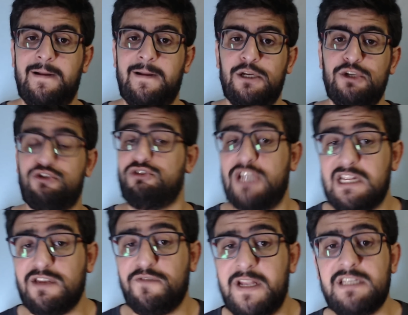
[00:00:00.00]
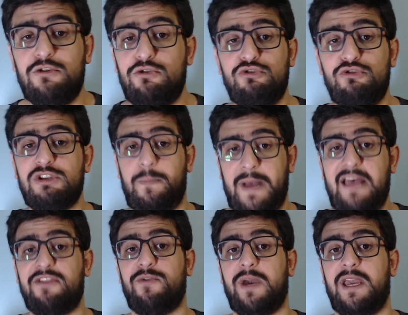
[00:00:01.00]
So Chelsea fans need to choose a
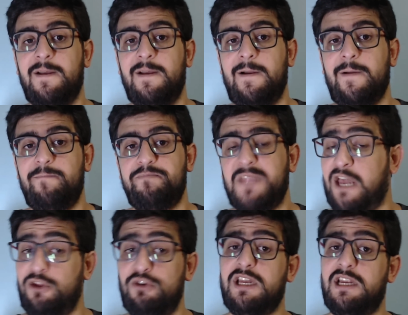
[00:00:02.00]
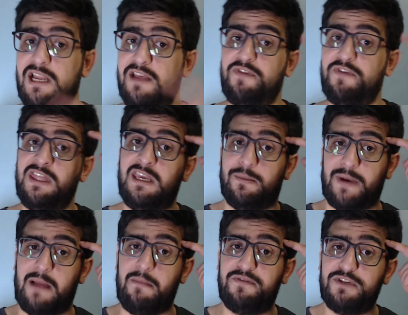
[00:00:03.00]
pathway. Are you going to live in the
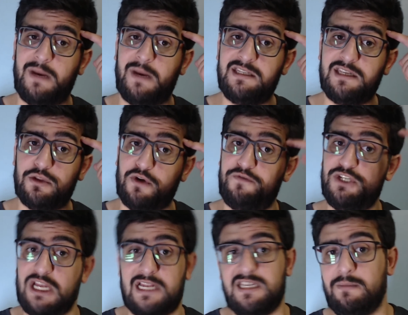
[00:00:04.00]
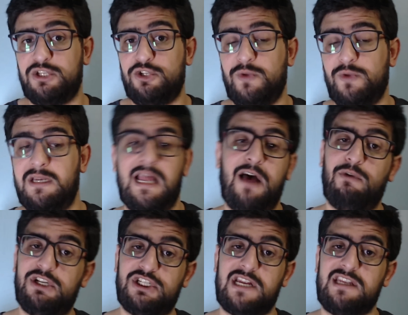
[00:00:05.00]
Abramovich mindset of Chelsea must win now
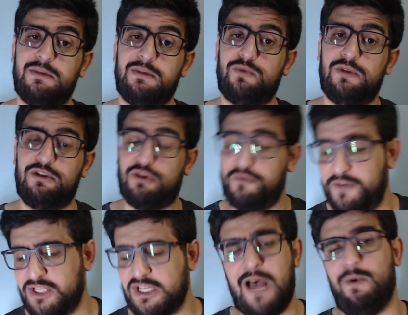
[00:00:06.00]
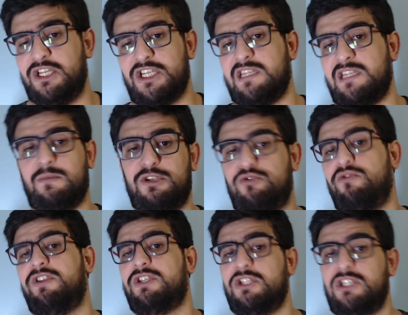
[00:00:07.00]
and Chelsea must win trophies now and Chelsea must do
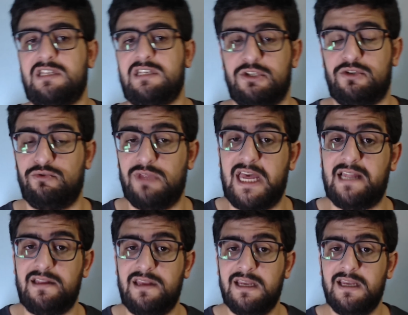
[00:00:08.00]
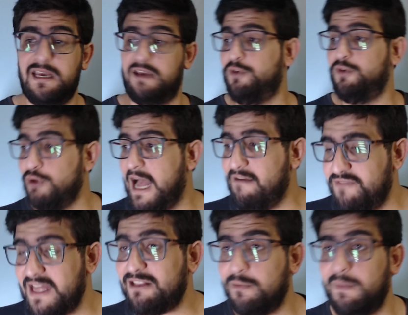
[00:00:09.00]
this and Chelsea must do that? If you have
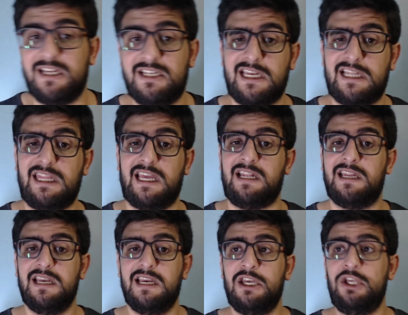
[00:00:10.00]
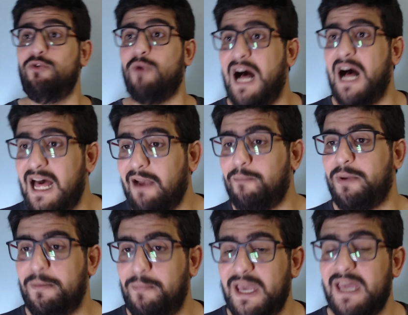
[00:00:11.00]
that mindset, then you are
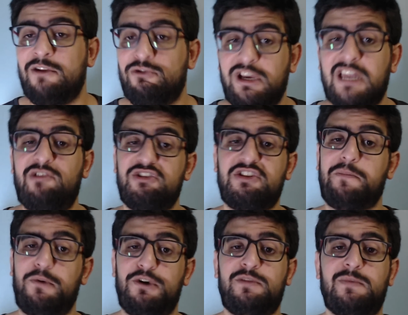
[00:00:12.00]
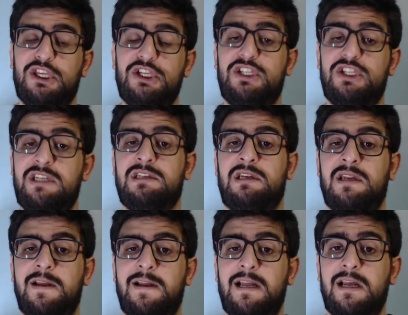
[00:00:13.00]
preparing to get disappointment this season.
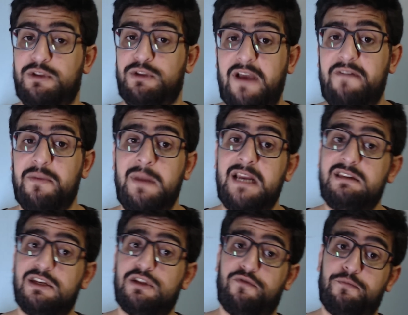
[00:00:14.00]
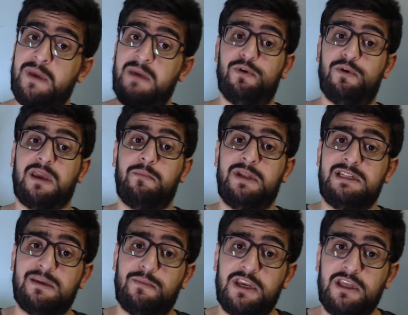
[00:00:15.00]
But if you have the mindset of maybe we can build
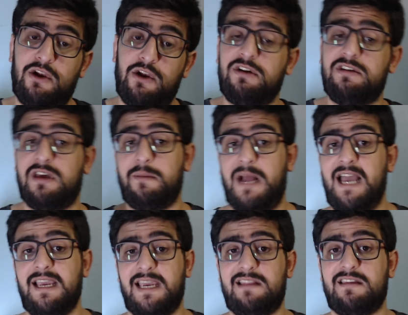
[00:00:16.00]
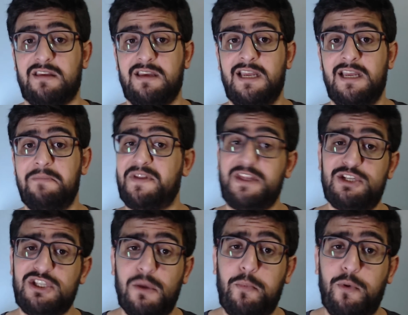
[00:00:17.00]
something in the long term, I get it. But then
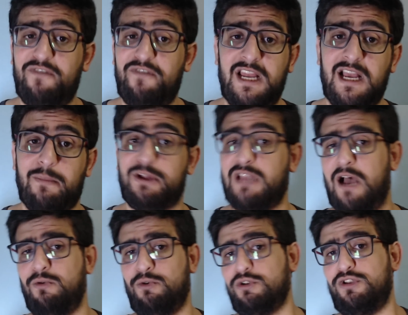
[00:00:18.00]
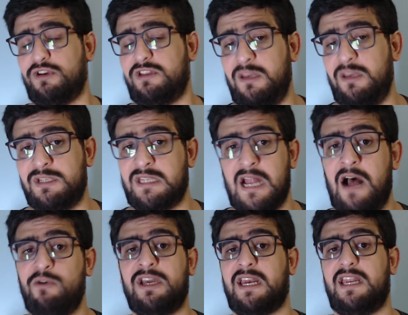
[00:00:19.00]
stop waffling about how good your team is and how
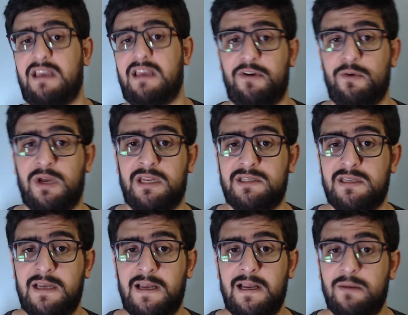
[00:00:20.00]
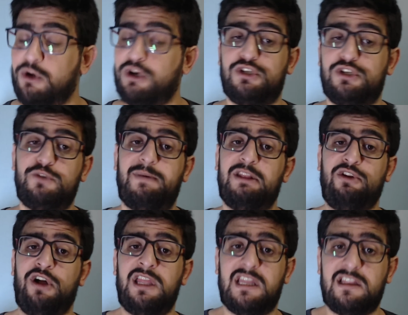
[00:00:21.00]
great everyone is. Because you spent
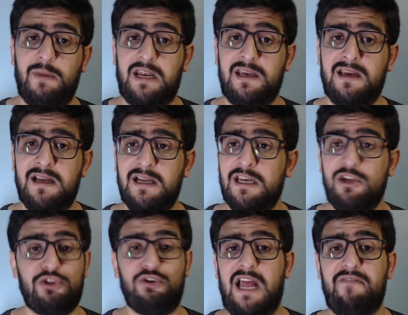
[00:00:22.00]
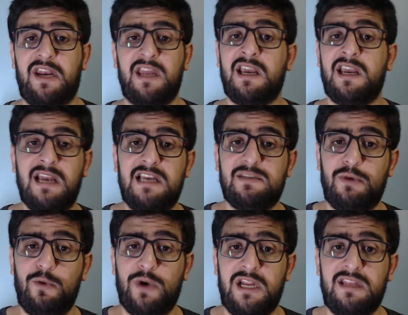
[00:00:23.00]
all that money, you don't have a recognizable
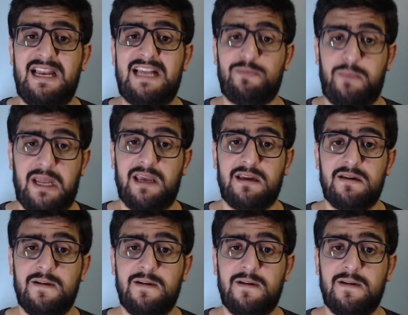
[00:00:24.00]
world-class player,